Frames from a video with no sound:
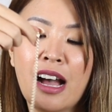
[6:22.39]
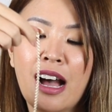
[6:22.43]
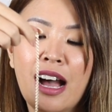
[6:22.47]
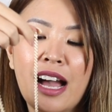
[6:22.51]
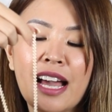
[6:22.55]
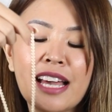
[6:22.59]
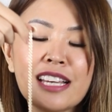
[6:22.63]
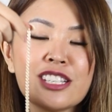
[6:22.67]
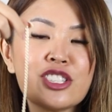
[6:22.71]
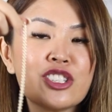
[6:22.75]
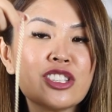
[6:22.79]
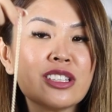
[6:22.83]

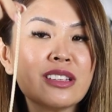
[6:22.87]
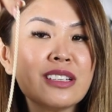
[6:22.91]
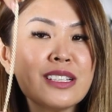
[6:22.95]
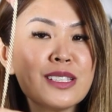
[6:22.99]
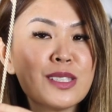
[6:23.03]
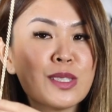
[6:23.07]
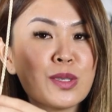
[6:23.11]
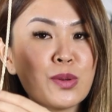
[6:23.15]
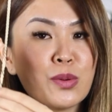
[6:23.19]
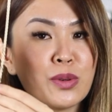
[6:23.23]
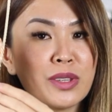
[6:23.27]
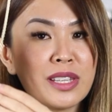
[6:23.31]
I actually
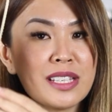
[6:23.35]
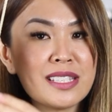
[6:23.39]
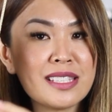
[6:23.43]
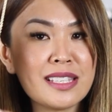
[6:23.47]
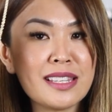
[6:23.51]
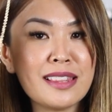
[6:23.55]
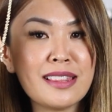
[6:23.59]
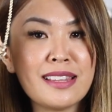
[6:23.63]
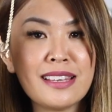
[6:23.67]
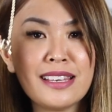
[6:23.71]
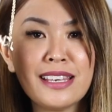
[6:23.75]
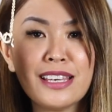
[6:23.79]
saw this
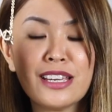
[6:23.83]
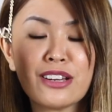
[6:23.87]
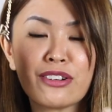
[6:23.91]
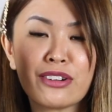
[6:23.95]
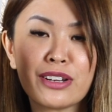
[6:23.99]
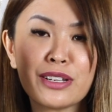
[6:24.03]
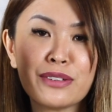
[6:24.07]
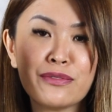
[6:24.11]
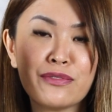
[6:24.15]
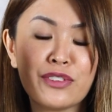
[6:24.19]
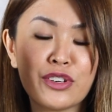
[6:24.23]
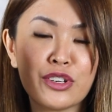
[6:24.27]
in the
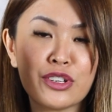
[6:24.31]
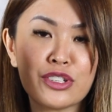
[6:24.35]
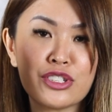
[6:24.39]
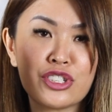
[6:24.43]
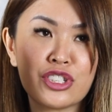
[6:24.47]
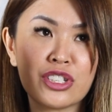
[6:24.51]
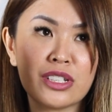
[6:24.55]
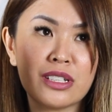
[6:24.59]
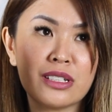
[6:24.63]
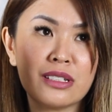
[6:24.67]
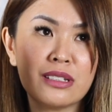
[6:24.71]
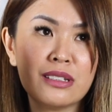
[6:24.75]
earring
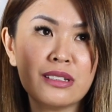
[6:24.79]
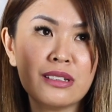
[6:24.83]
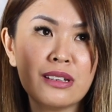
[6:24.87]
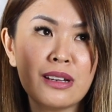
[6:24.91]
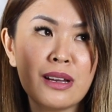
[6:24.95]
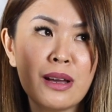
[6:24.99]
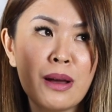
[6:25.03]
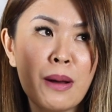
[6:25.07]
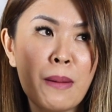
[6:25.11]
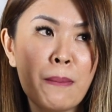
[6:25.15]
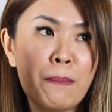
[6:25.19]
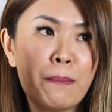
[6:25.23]
version,
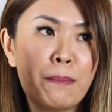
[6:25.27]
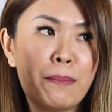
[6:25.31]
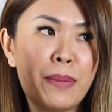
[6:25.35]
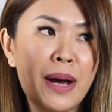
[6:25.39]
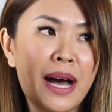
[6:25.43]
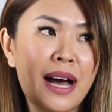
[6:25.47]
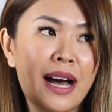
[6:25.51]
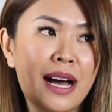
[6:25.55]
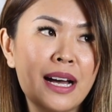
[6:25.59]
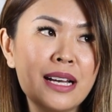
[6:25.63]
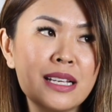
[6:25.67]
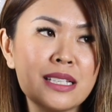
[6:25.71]

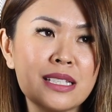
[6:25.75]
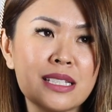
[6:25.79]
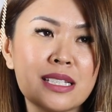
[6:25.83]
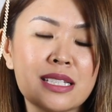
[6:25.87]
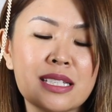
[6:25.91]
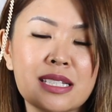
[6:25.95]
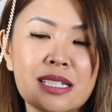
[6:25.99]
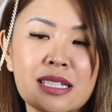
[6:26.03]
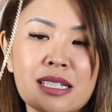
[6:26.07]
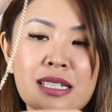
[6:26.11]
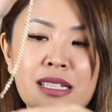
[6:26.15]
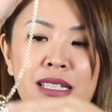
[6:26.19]

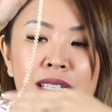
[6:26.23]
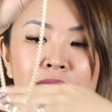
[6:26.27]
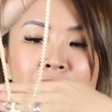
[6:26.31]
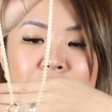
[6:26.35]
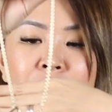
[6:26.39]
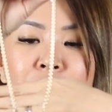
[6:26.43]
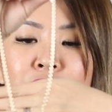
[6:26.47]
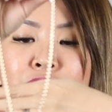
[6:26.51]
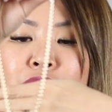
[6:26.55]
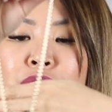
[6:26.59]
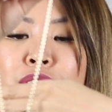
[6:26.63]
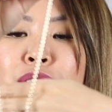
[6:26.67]
but I
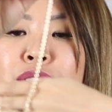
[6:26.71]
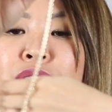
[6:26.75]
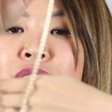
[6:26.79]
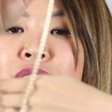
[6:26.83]
don't know